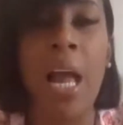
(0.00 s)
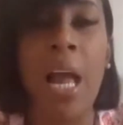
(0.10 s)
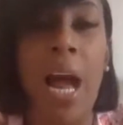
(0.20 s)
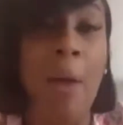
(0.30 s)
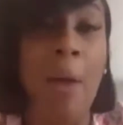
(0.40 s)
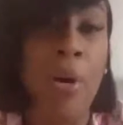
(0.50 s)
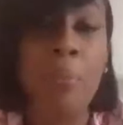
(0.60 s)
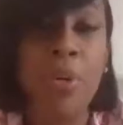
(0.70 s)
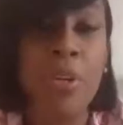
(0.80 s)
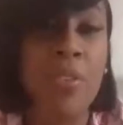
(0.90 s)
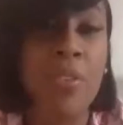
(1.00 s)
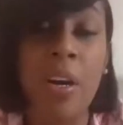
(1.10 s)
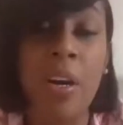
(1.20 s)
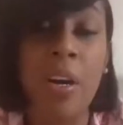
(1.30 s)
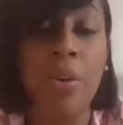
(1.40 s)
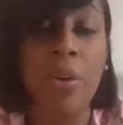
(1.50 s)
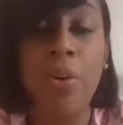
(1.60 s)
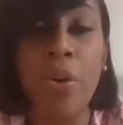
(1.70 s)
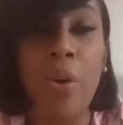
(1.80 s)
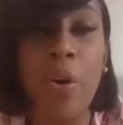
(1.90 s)
I bought a beauty salon here in New
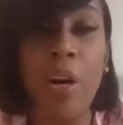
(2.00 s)
York.